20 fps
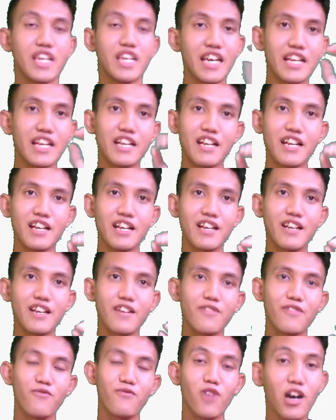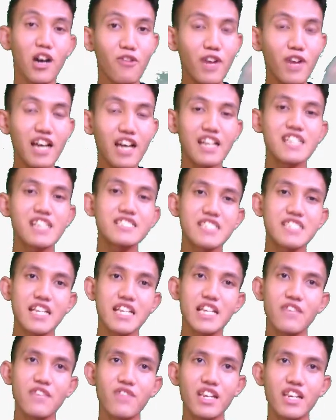We can, for our
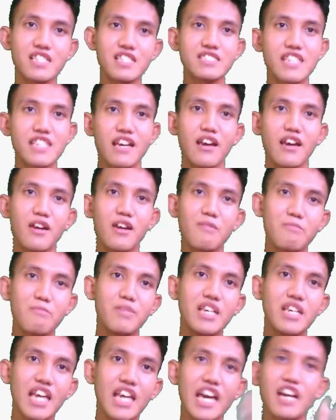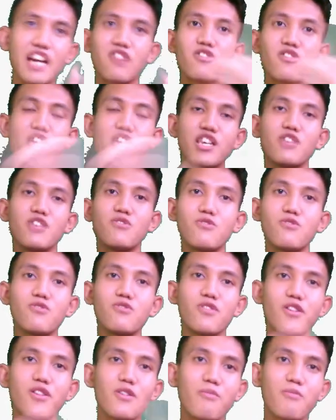understanding, we can say P arrow
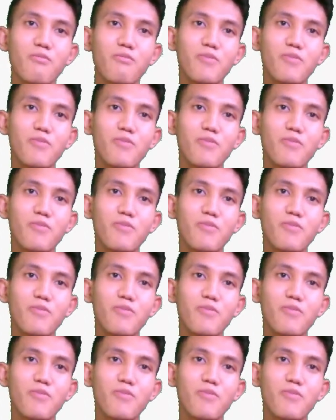Q,